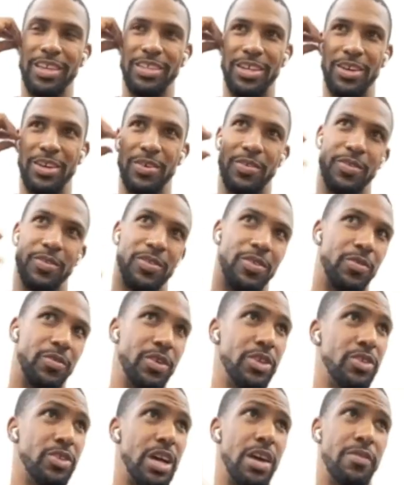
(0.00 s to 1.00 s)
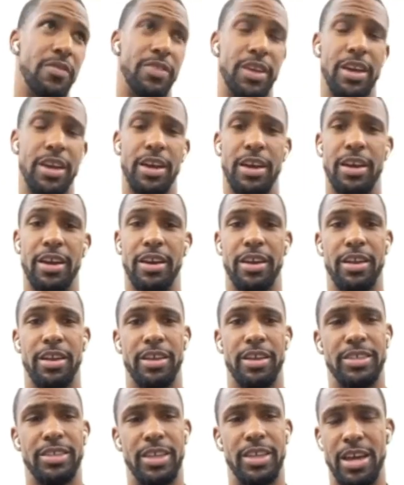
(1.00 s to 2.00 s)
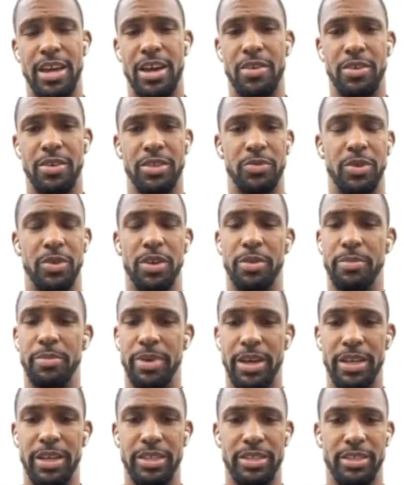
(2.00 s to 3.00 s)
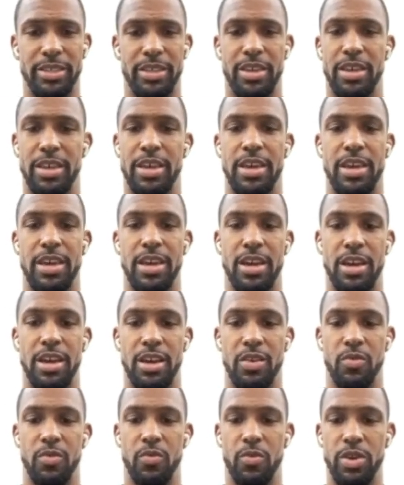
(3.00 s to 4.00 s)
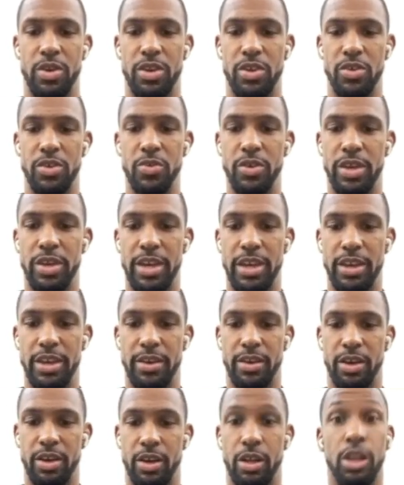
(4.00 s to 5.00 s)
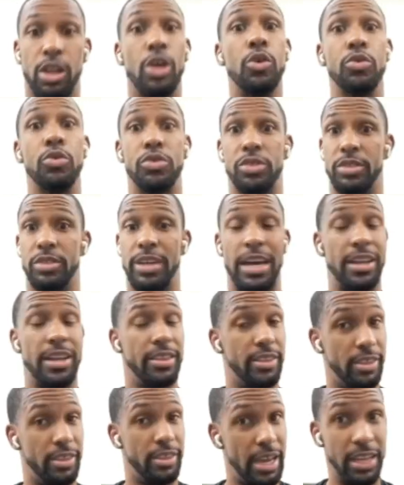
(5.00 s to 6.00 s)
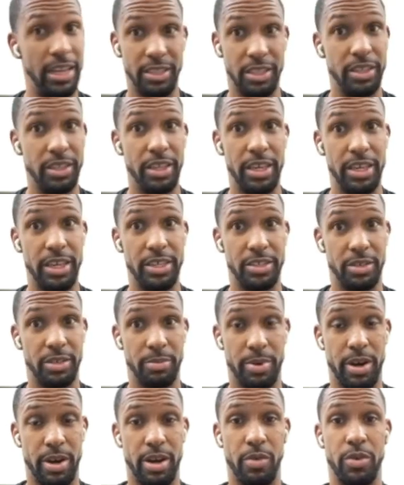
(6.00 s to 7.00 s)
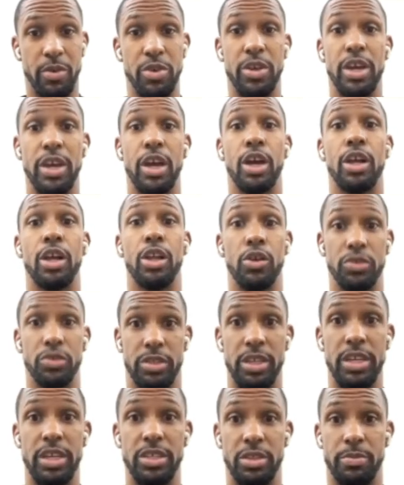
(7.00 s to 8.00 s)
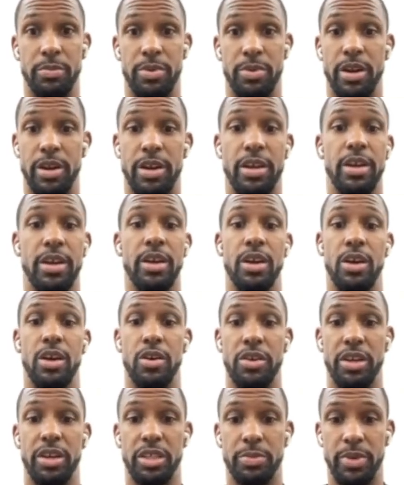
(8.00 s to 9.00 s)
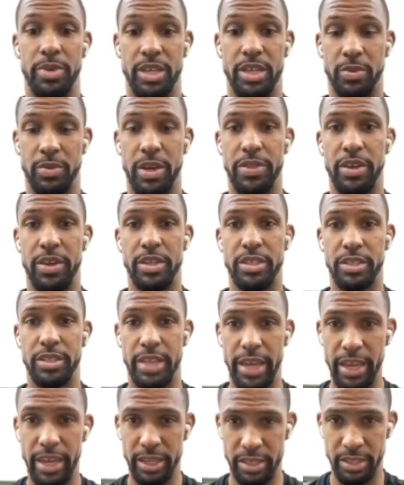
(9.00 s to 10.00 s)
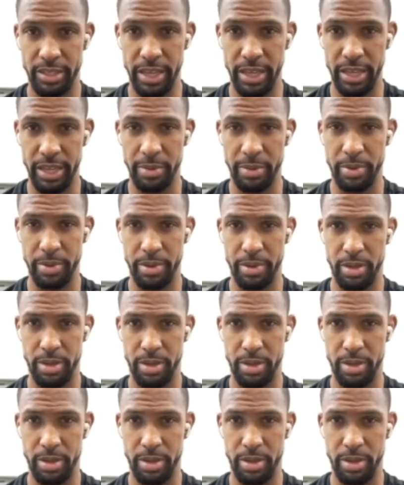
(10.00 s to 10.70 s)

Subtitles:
So we drive there 10 hours. We're on the bus. When you get close, not to the eastern part, when you get close to the eastern part on the expressway, there's tanks set up